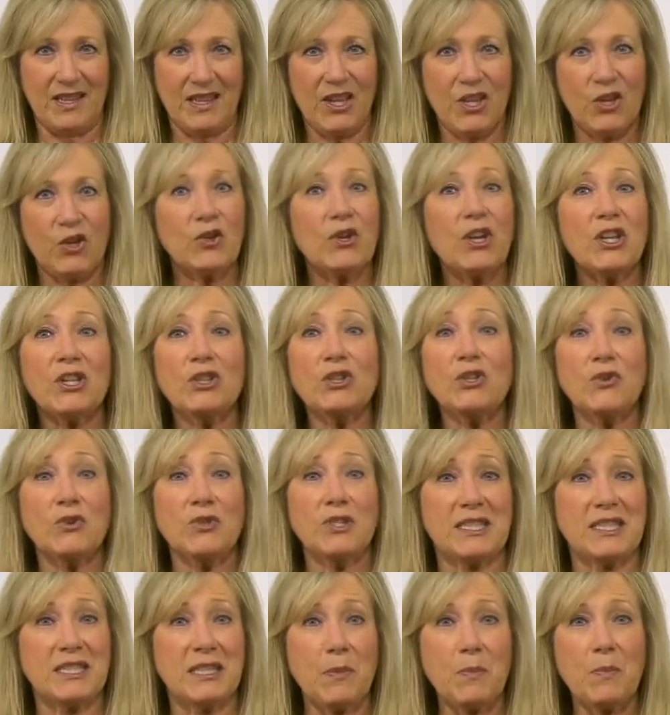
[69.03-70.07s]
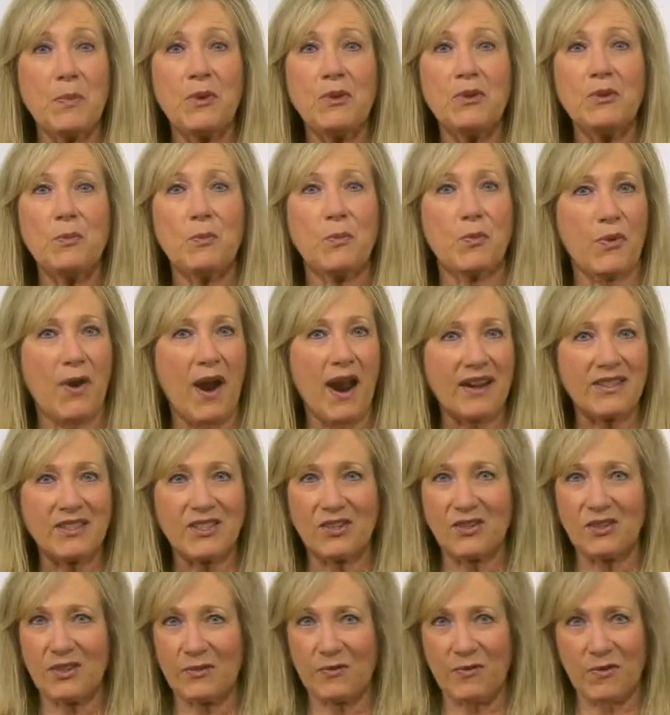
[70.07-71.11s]
You're going to learn simple,
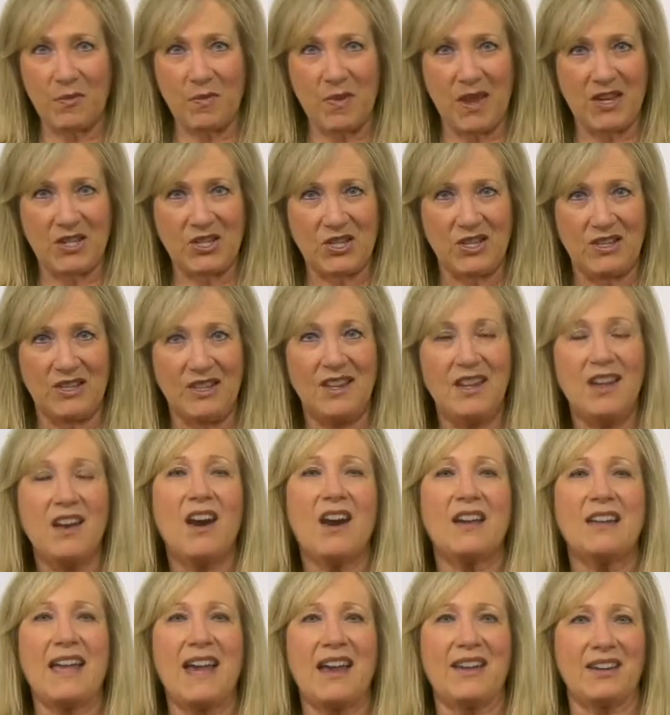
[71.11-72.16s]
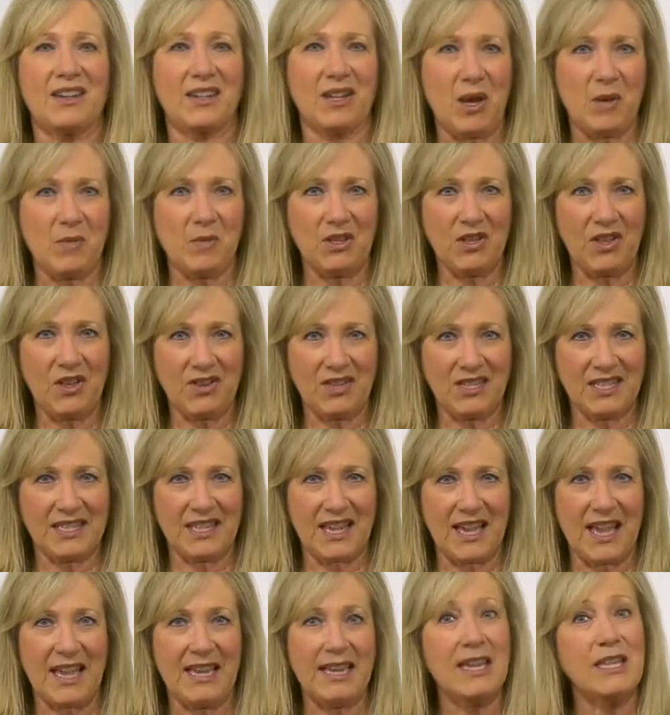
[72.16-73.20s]
practical information on how to come
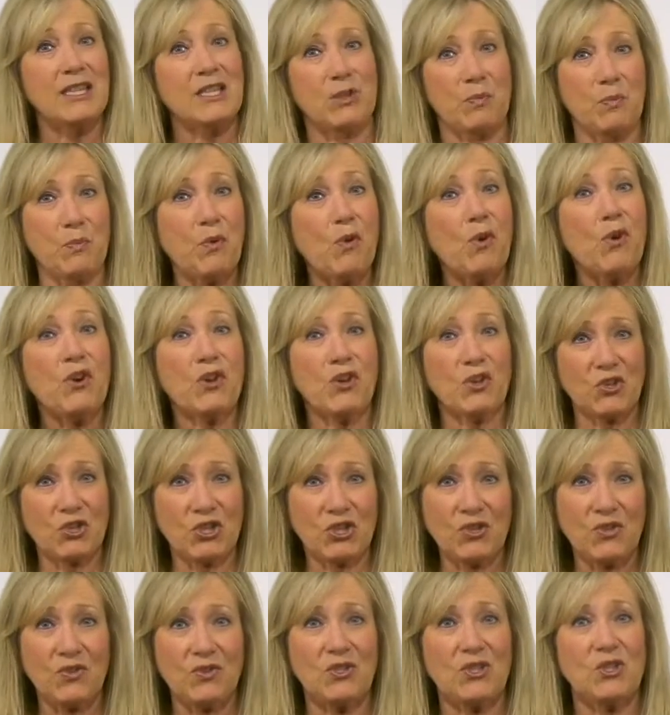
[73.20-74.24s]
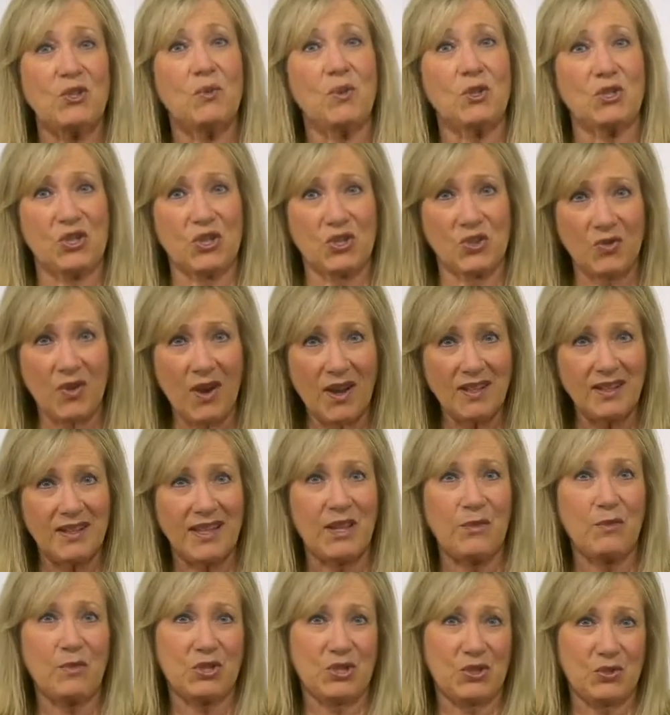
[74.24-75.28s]
alongside and support your students who are
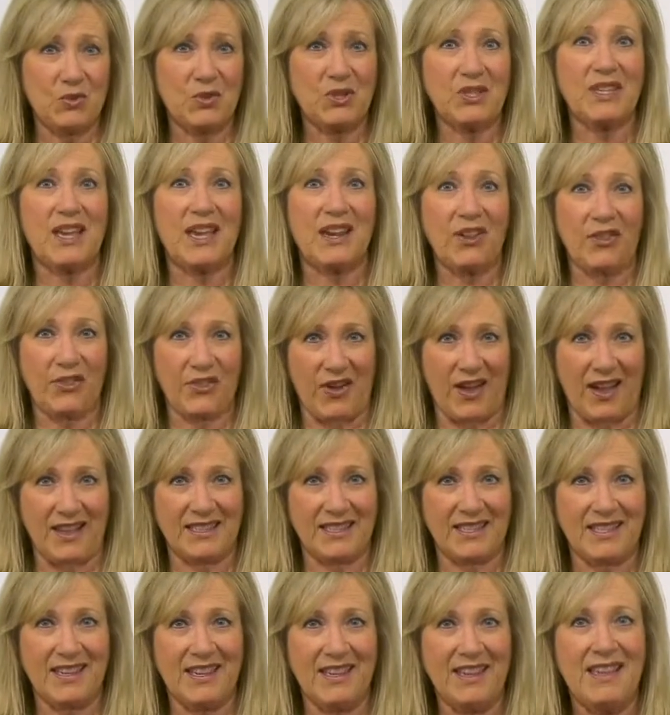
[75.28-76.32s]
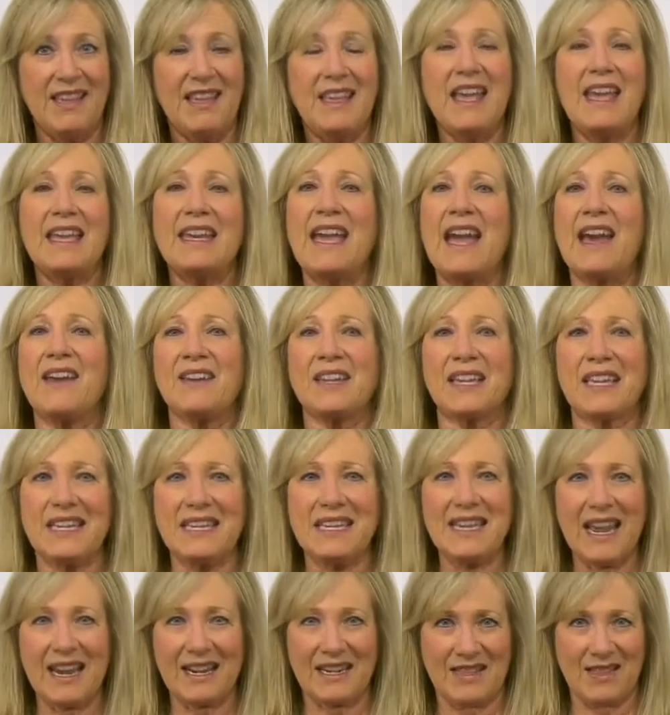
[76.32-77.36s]
struggling with suicidal thoughts and how to
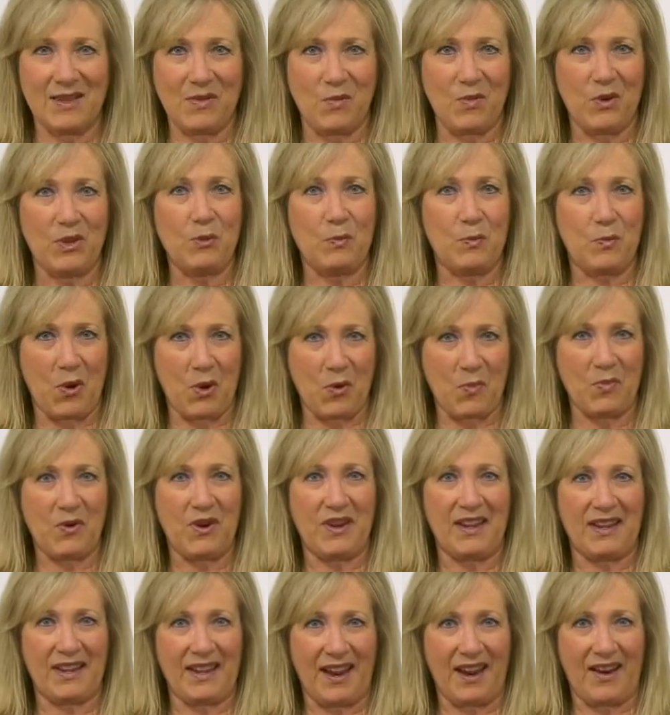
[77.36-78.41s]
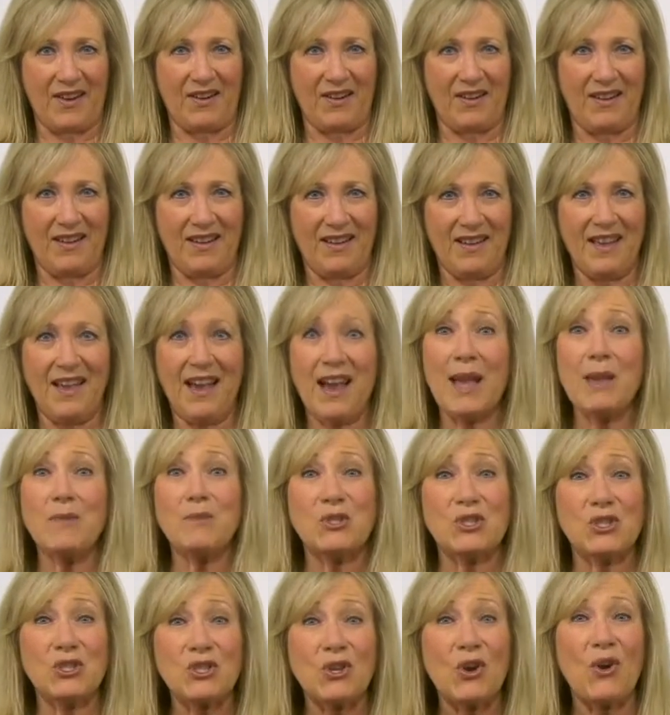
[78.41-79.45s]
connect them with appropriate care. I am
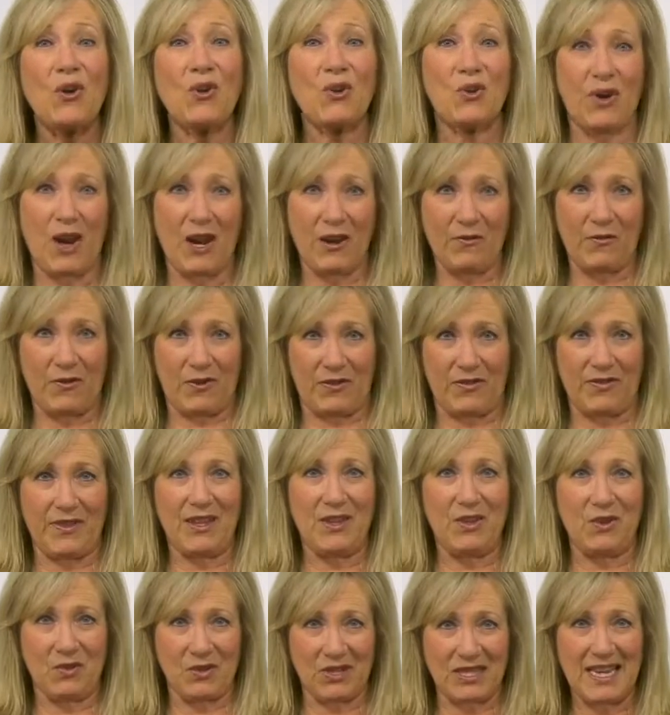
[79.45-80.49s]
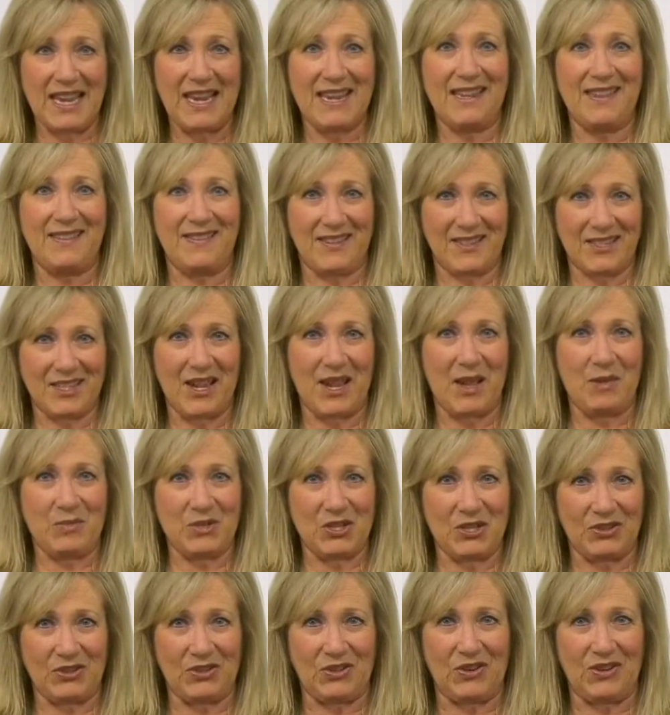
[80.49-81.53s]
so grateful that you are taking the time
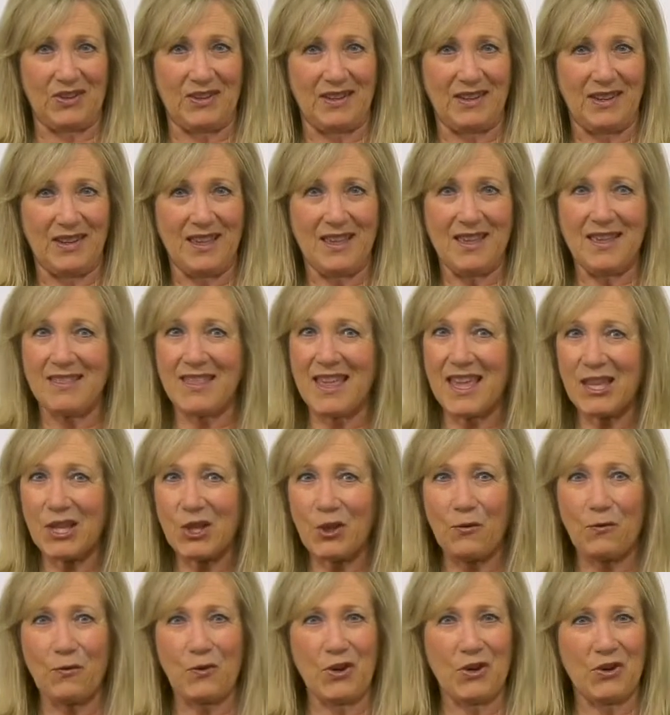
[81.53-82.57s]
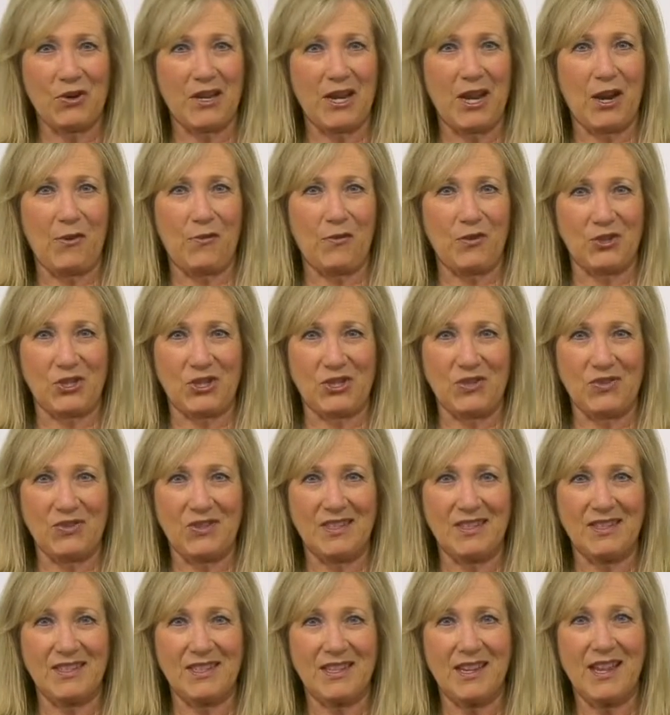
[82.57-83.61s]
to learn. Thank you for your care for
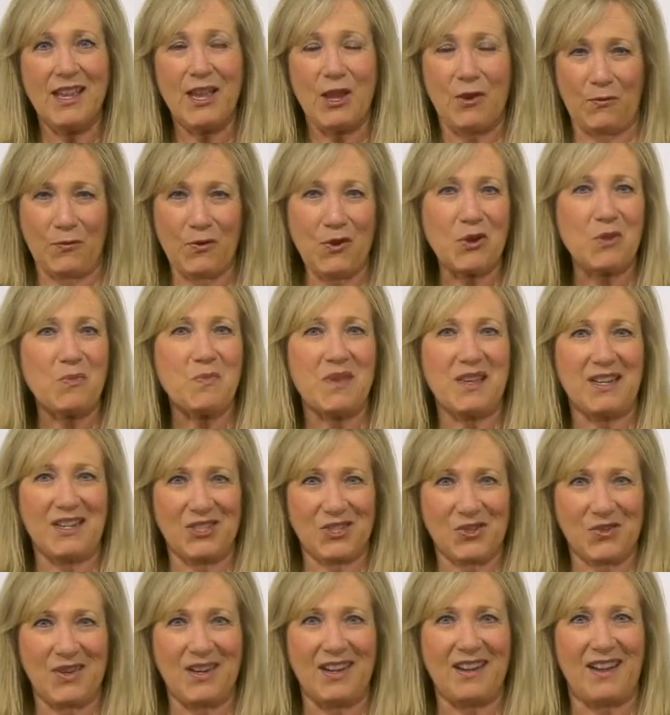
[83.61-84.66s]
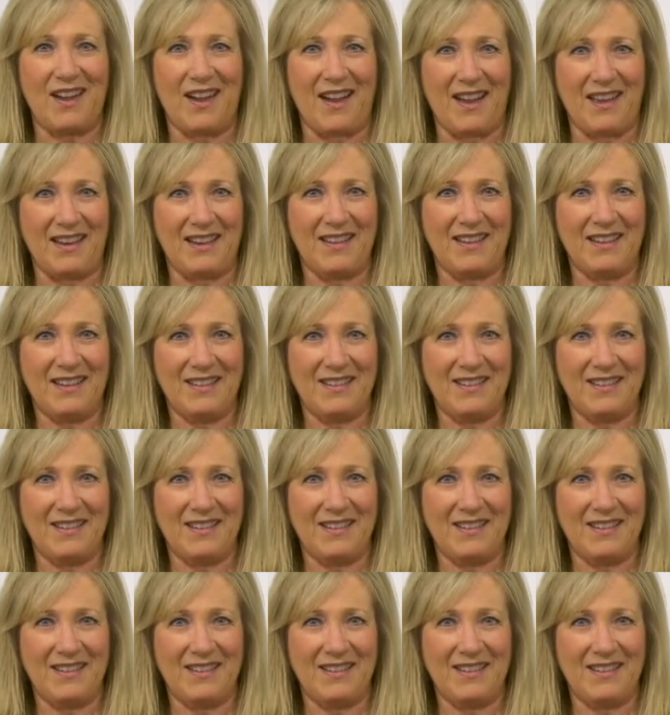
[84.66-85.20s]
students and for your ministry to God.